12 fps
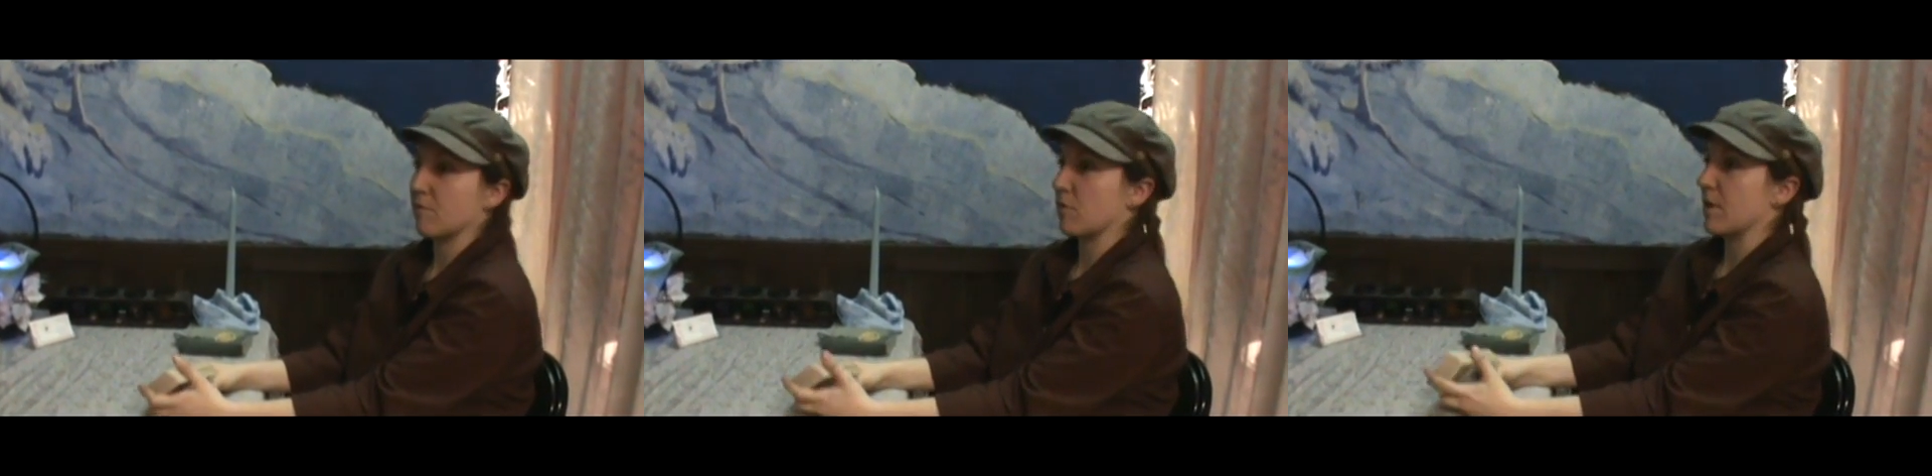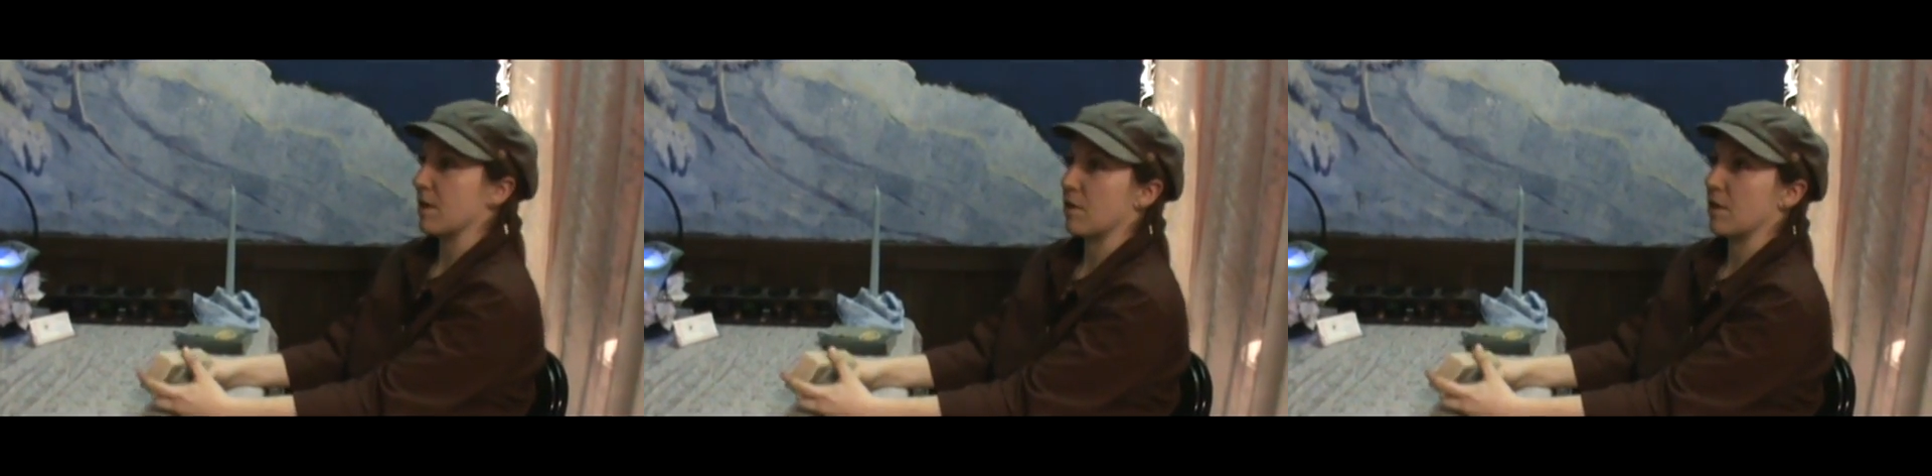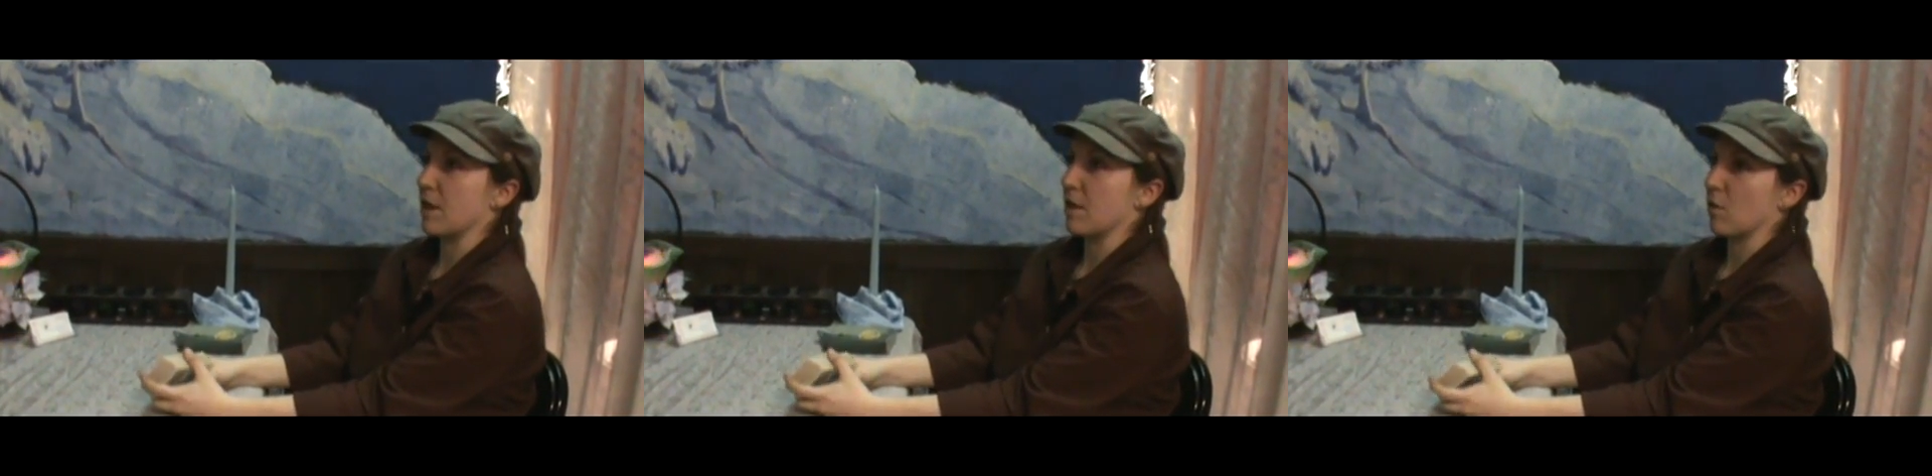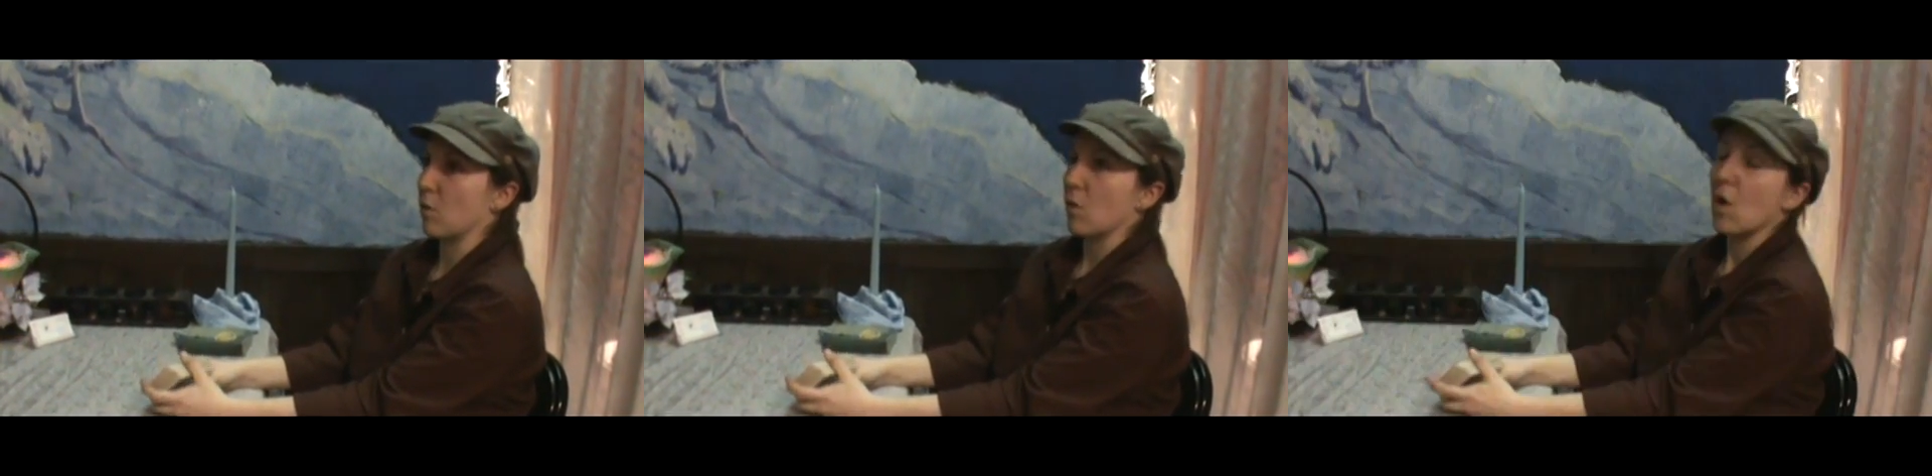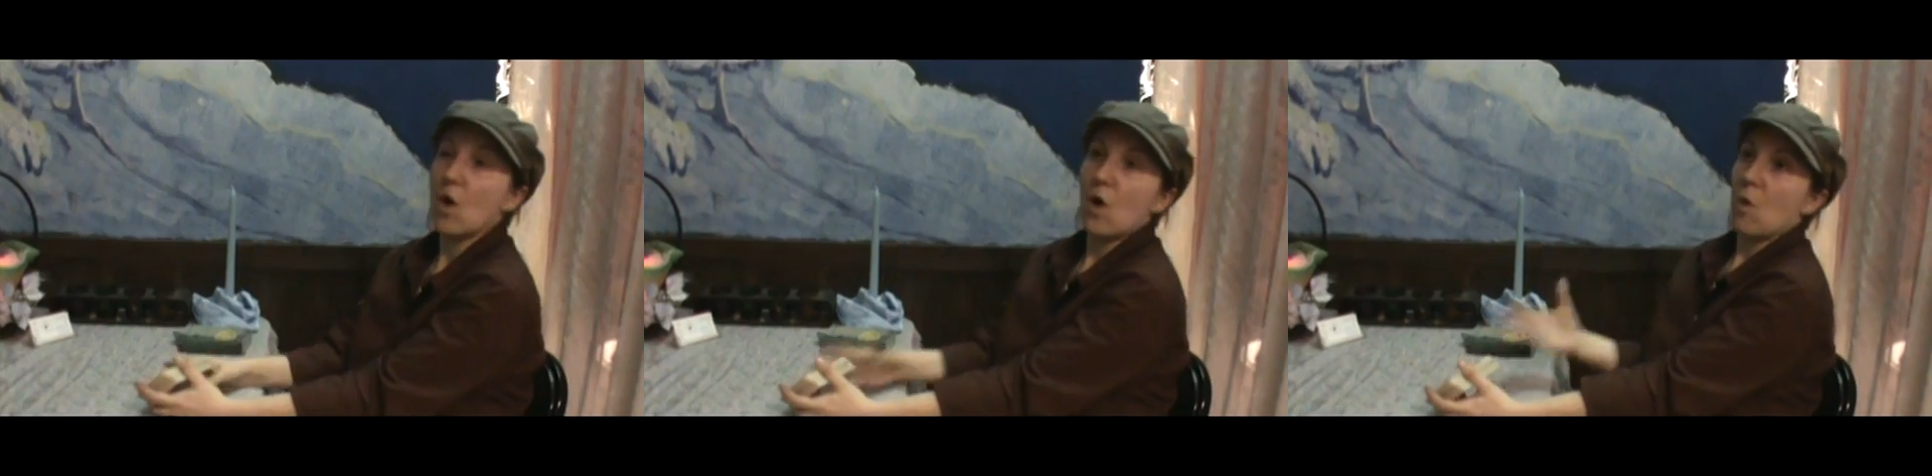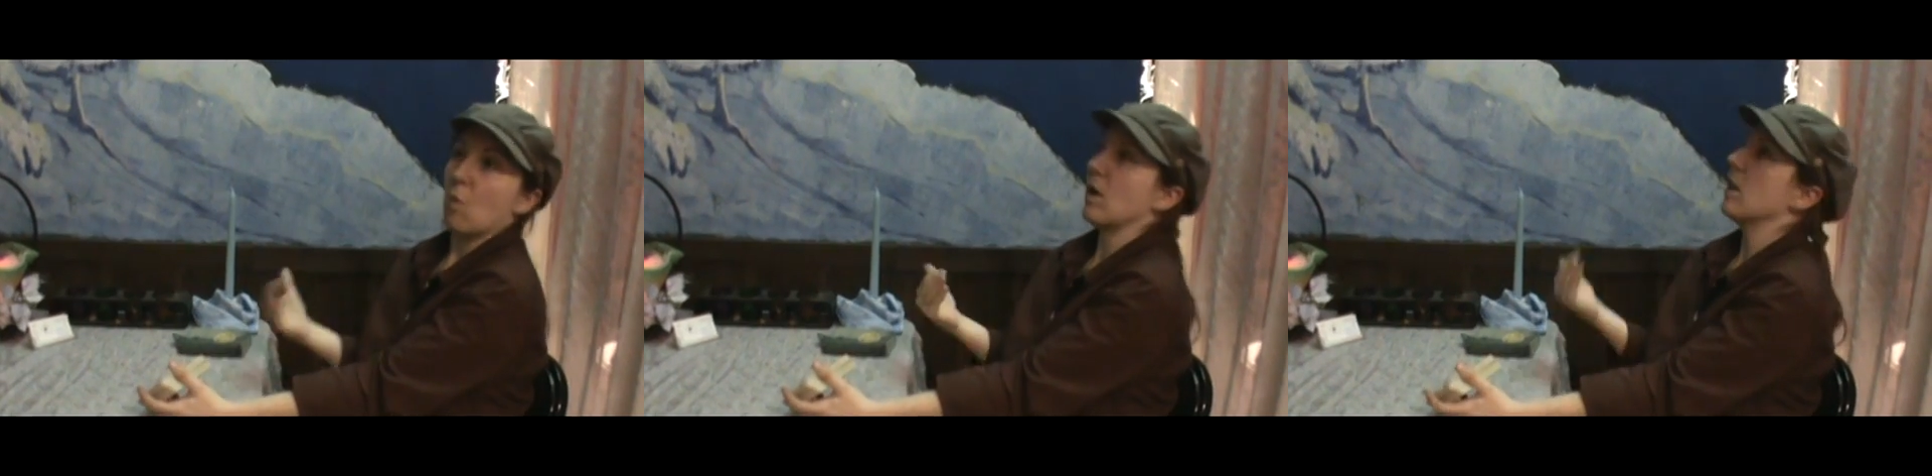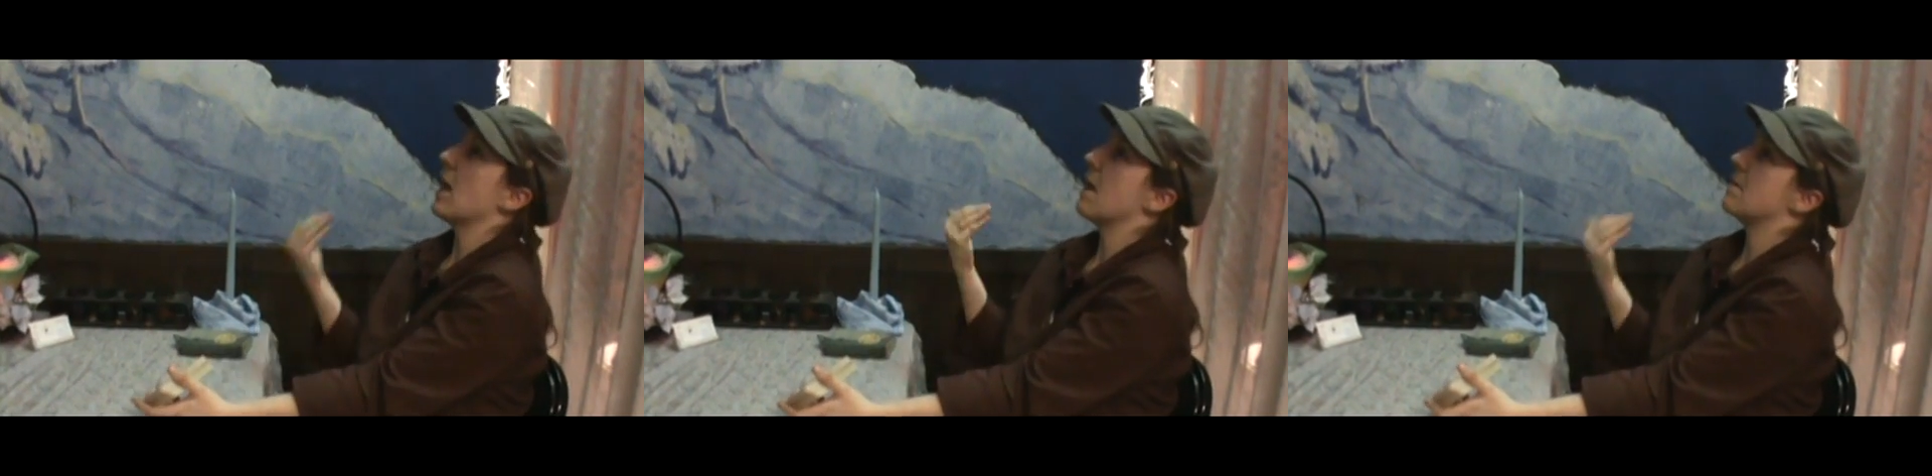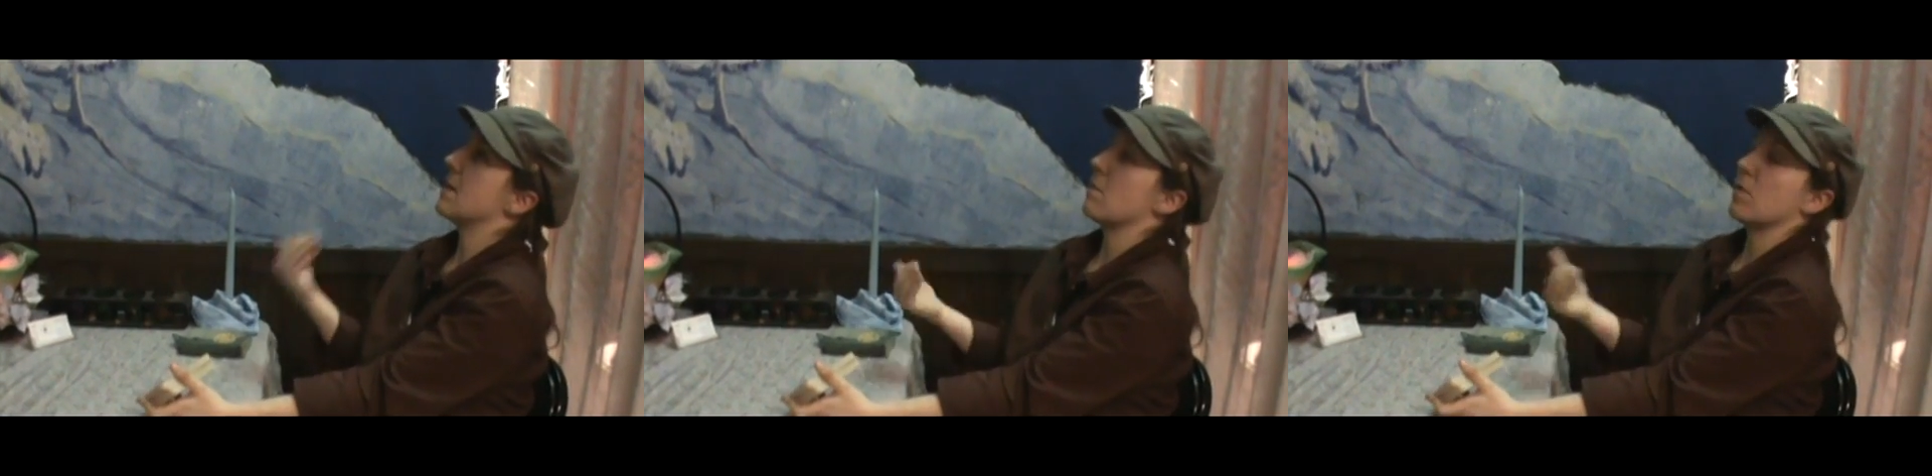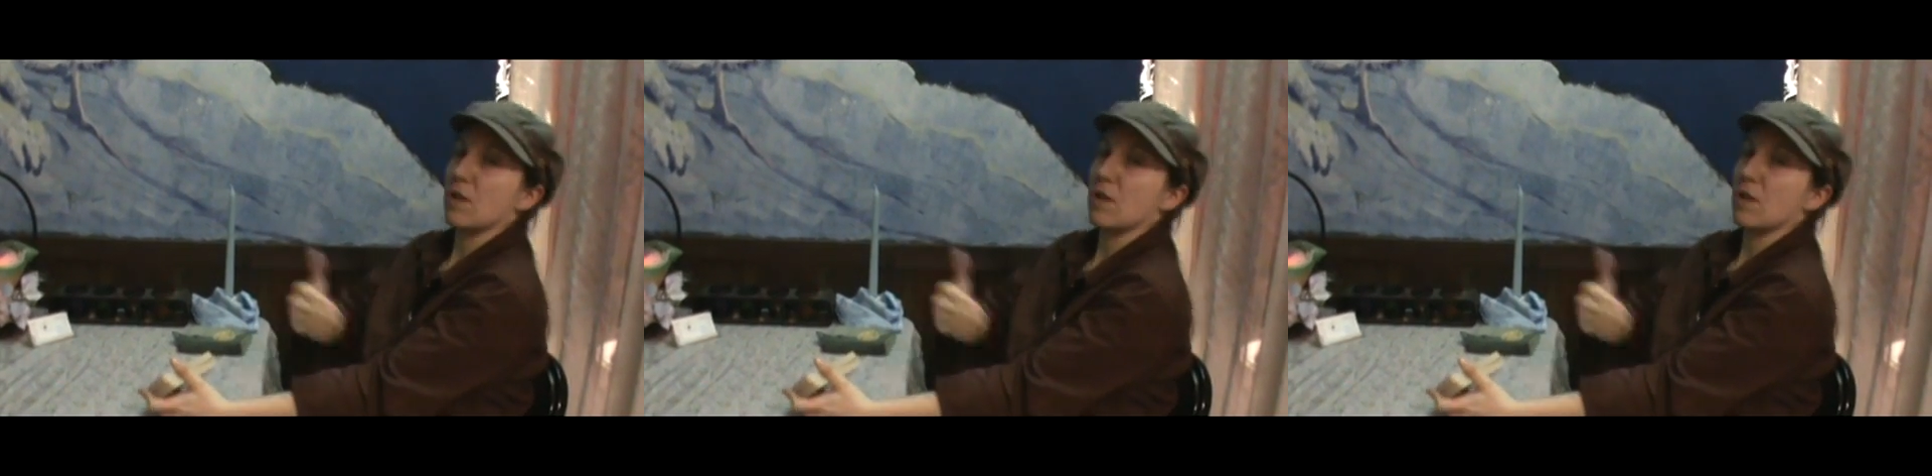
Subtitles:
For instance, will I be able